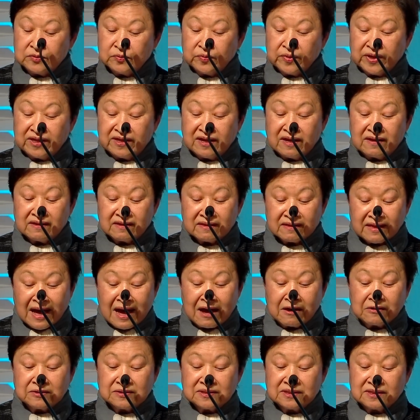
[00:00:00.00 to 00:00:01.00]
with
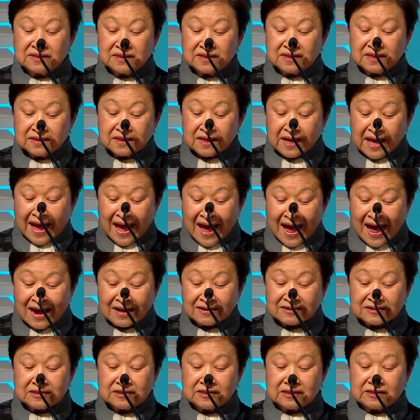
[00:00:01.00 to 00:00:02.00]
1,000
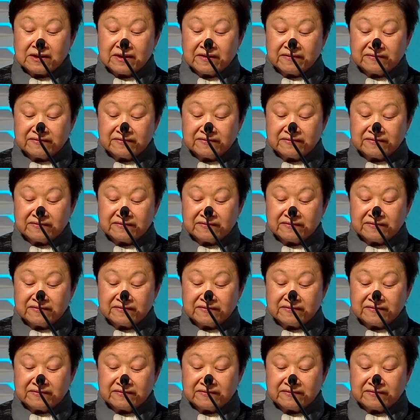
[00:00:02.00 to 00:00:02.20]
acts of